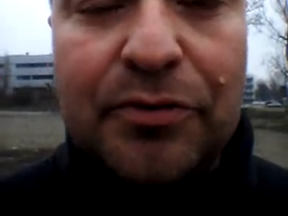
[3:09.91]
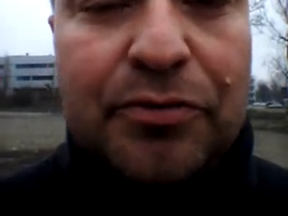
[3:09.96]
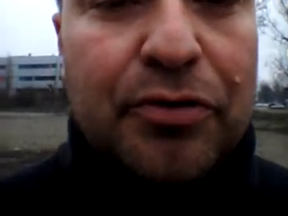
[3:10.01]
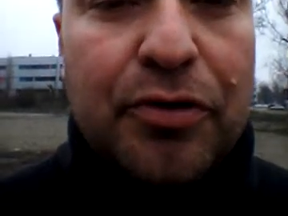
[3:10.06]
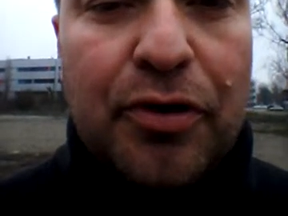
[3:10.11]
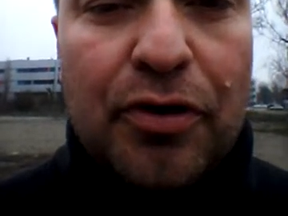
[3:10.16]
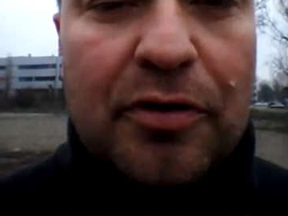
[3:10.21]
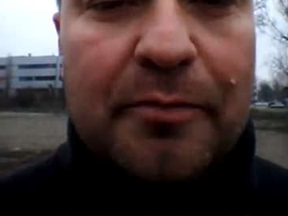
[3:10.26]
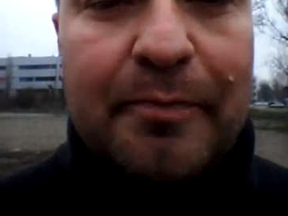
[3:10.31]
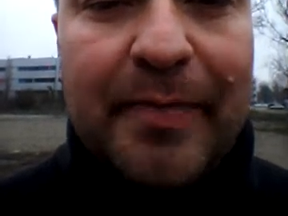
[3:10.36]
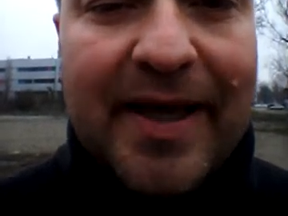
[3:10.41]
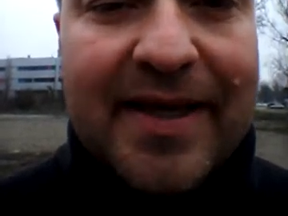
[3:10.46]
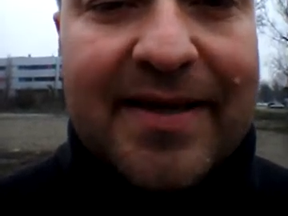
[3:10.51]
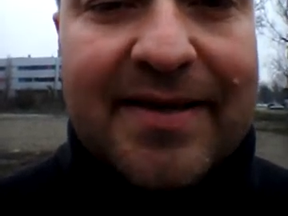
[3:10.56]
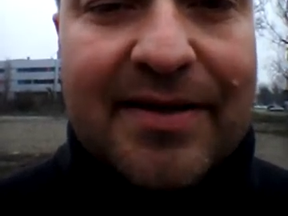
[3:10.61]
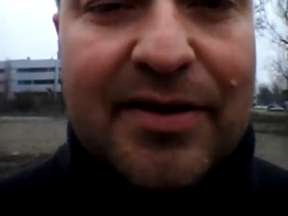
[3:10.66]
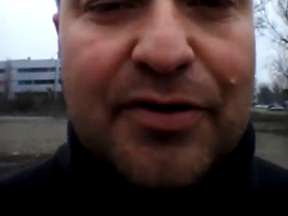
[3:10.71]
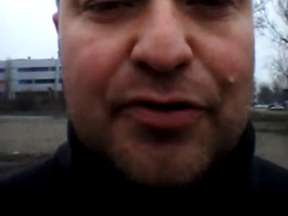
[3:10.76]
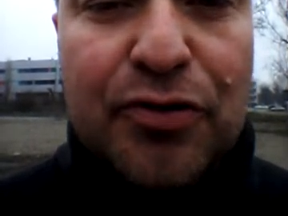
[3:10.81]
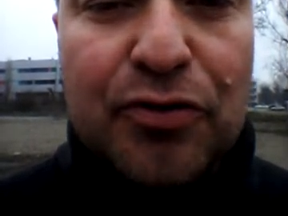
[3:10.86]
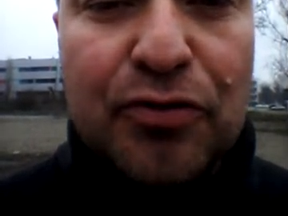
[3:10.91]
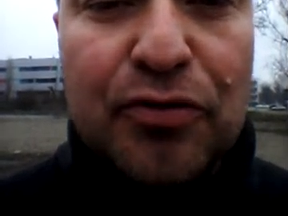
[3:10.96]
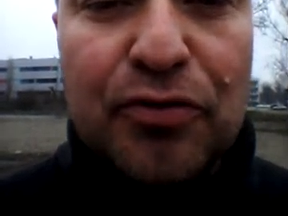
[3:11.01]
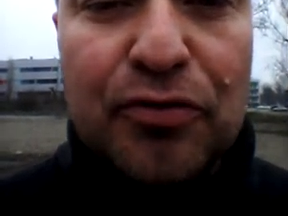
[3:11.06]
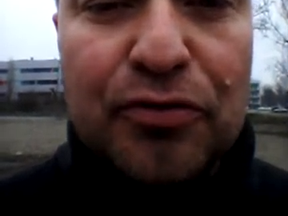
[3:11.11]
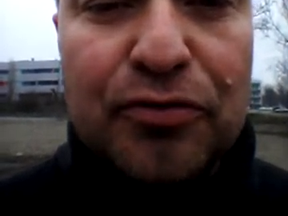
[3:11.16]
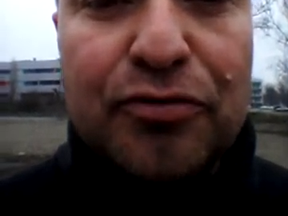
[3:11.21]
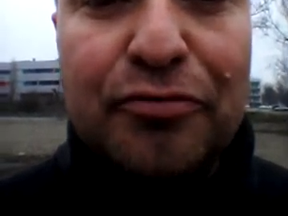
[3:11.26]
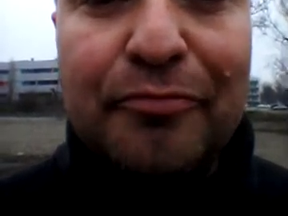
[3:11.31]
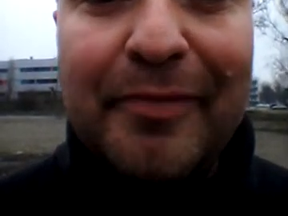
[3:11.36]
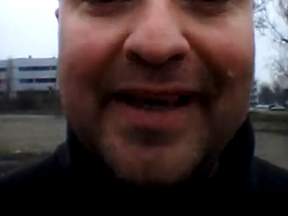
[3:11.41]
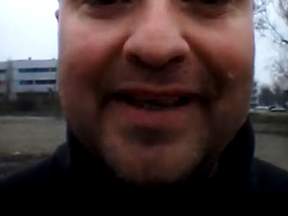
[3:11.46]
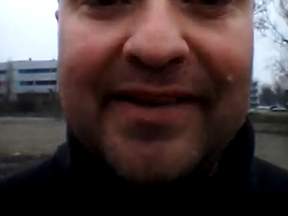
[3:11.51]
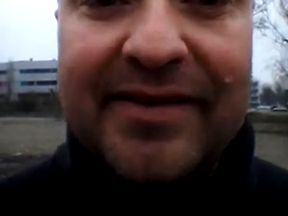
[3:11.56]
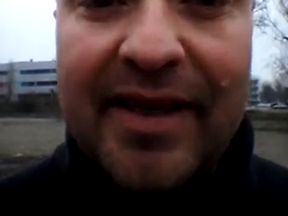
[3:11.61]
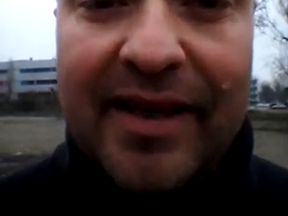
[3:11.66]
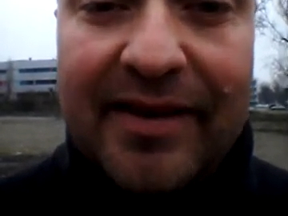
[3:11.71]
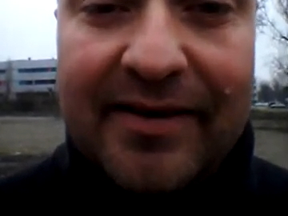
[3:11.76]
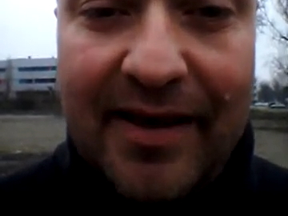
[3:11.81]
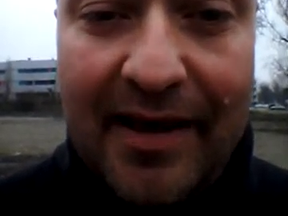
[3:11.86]
do your best to
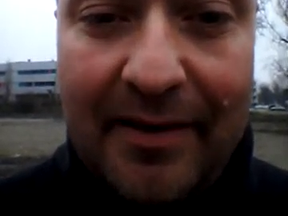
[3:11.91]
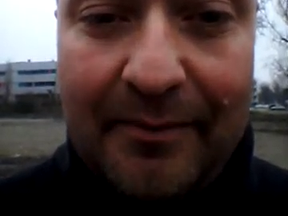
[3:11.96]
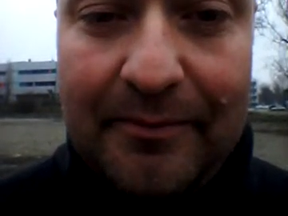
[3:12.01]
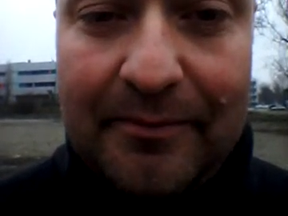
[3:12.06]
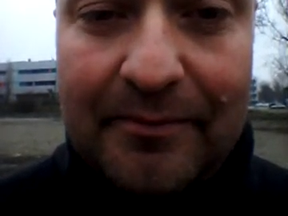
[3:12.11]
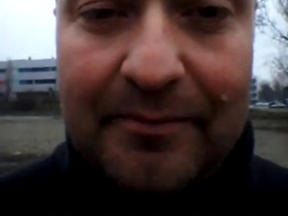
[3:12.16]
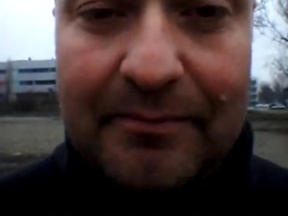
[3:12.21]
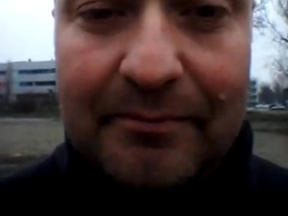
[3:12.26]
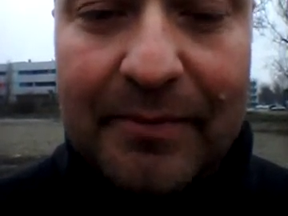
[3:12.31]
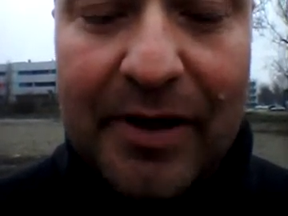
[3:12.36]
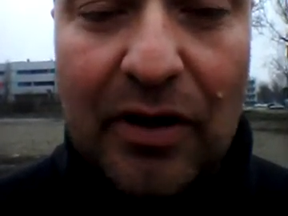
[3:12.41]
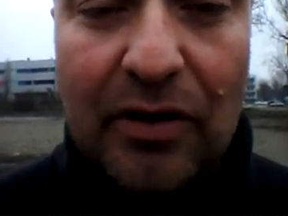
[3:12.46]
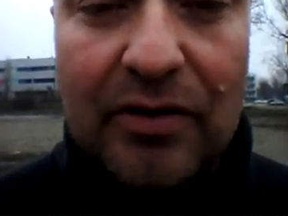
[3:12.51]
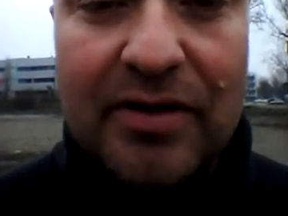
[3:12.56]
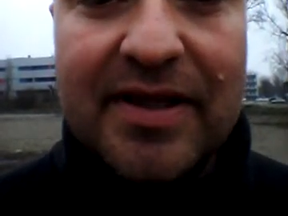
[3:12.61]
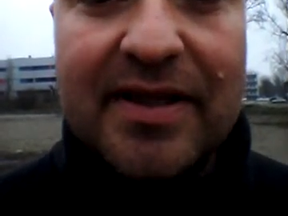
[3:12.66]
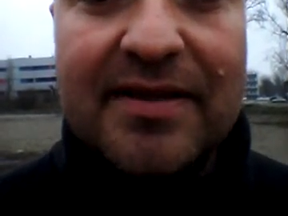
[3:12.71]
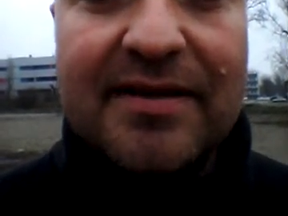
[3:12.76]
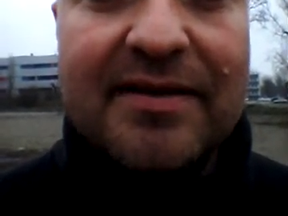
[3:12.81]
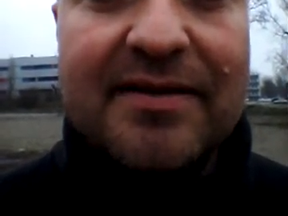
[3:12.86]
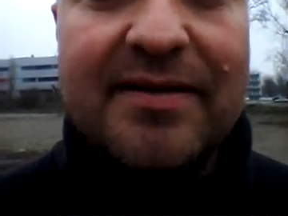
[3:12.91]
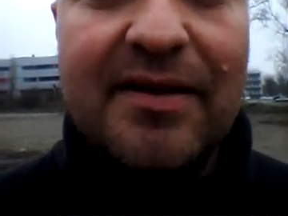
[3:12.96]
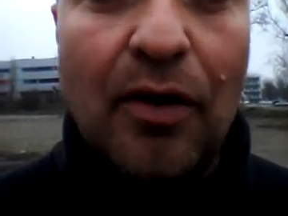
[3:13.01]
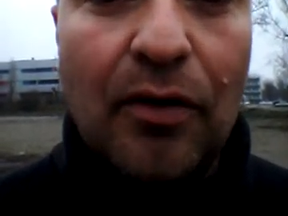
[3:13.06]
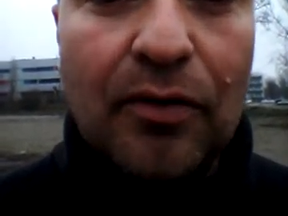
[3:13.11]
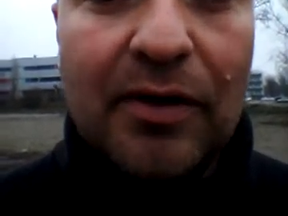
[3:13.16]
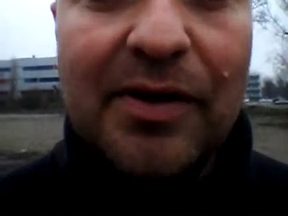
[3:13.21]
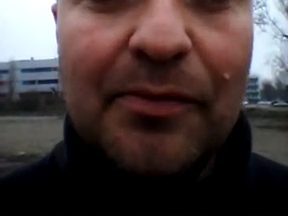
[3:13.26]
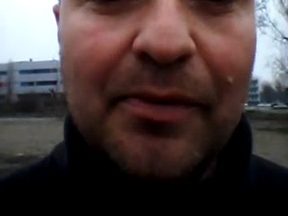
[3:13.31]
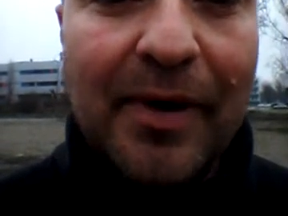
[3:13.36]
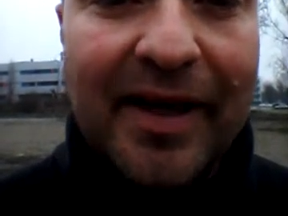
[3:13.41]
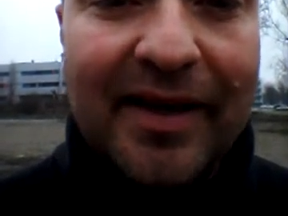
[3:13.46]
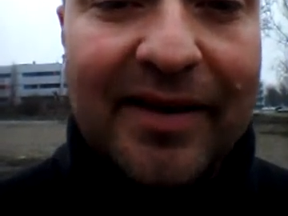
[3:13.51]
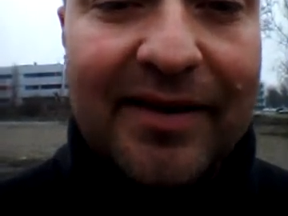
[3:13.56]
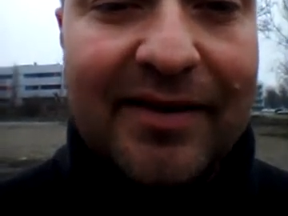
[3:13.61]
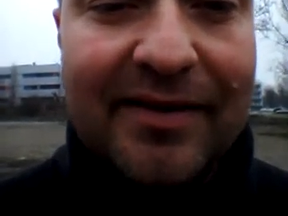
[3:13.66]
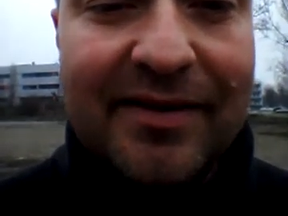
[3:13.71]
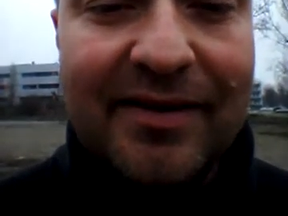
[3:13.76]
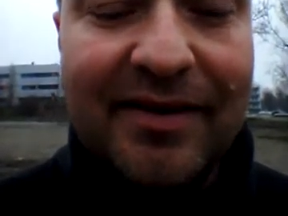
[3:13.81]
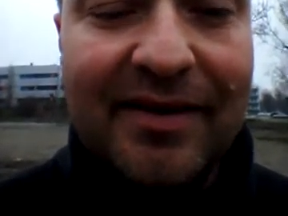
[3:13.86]
maintain them, because this is the only way
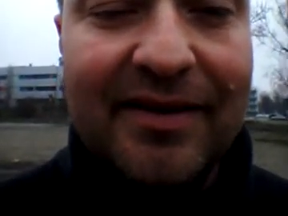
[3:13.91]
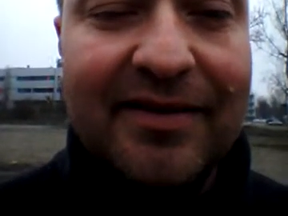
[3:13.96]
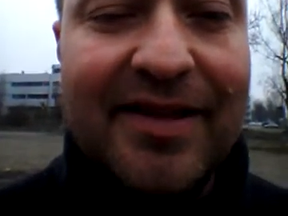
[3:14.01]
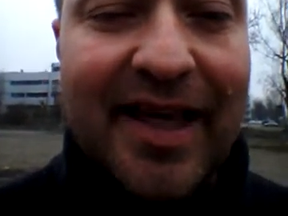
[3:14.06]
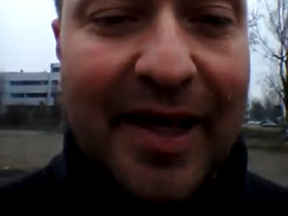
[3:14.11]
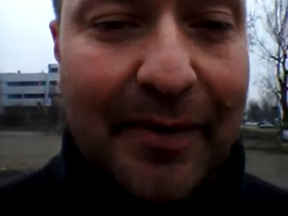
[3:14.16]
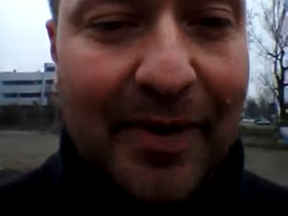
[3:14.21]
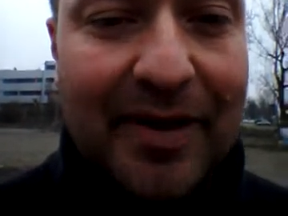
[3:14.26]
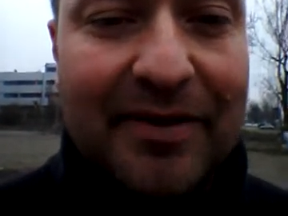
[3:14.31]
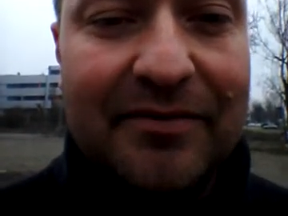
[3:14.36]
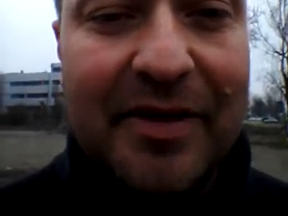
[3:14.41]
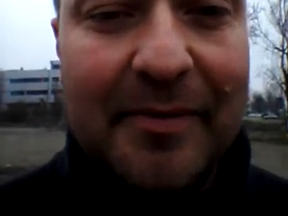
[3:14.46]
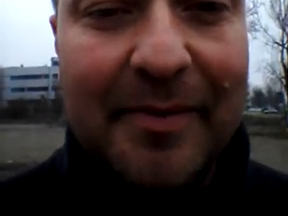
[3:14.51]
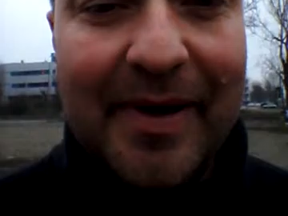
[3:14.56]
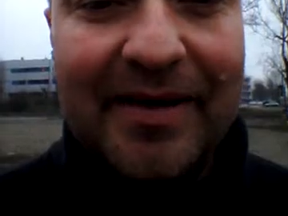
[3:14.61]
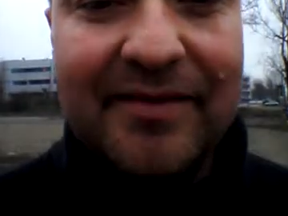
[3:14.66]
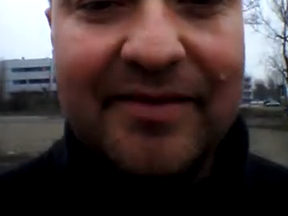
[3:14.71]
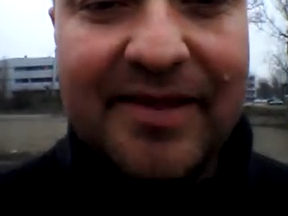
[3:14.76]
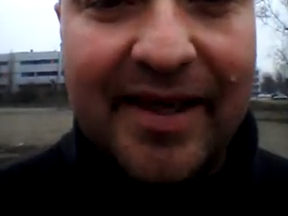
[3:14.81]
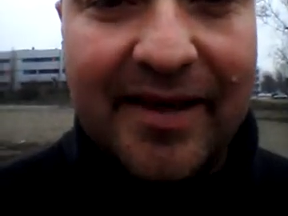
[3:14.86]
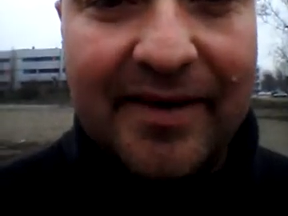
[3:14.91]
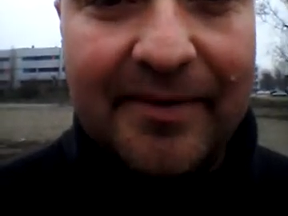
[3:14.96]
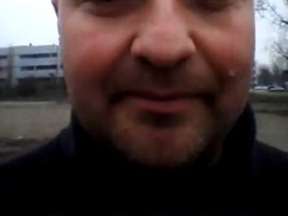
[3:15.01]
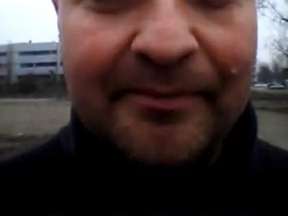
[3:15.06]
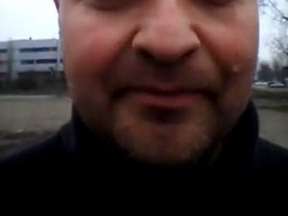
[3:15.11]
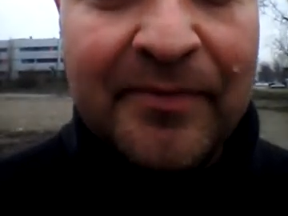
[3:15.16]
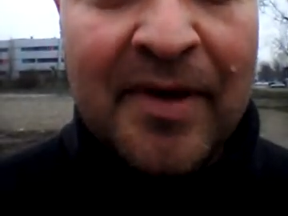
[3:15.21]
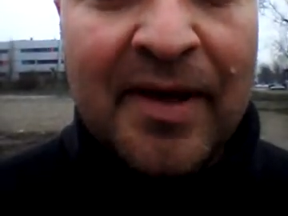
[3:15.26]
they will remain there.